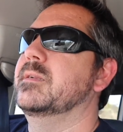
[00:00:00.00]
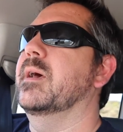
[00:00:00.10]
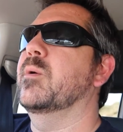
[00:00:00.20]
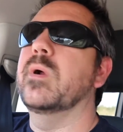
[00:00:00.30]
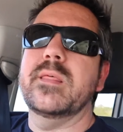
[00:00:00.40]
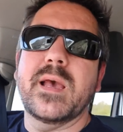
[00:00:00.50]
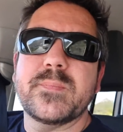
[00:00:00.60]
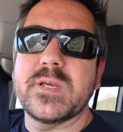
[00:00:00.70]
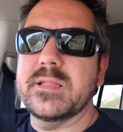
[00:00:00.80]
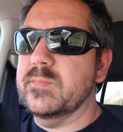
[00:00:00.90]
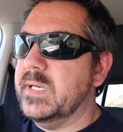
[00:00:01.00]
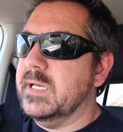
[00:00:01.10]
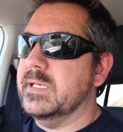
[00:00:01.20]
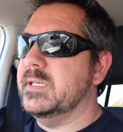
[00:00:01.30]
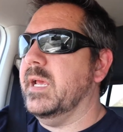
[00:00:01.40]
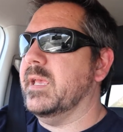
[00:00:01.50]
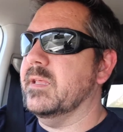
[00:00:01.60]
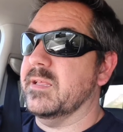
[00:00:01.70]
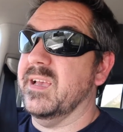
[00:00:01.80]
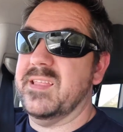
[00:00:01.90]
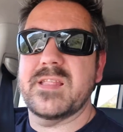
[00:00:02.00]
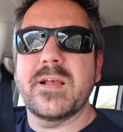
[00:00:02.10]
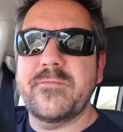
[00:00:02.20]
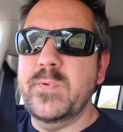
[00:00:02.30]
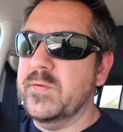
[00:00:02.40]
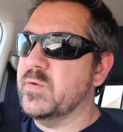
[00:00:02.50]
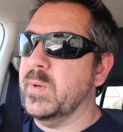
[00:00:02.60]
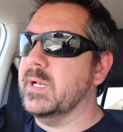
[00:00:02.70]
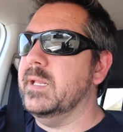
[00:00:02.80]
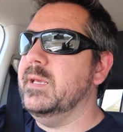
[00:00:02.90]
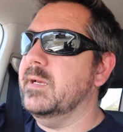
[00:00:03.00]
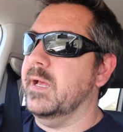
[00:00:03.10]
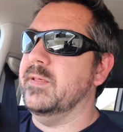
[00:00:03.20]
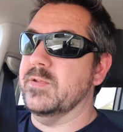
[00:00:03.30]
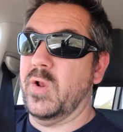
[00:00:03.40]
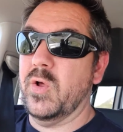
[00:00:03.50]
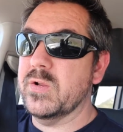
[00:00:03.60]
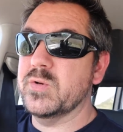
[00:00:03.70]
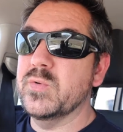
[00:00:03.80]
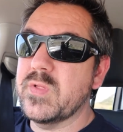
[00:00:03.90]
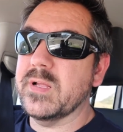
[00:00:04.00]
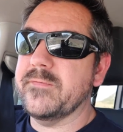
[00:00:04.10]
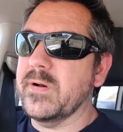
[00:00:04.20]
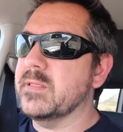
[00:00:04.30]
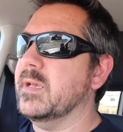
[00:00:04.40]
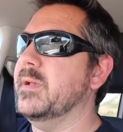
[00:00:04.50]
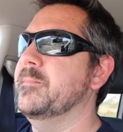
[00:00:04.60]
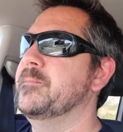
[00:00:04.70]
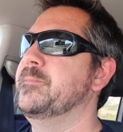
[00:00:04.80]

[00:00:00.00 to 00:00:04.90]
like one of the upsides of being in tech is like stuff moves quickly and there's a lot of cool stuff out there.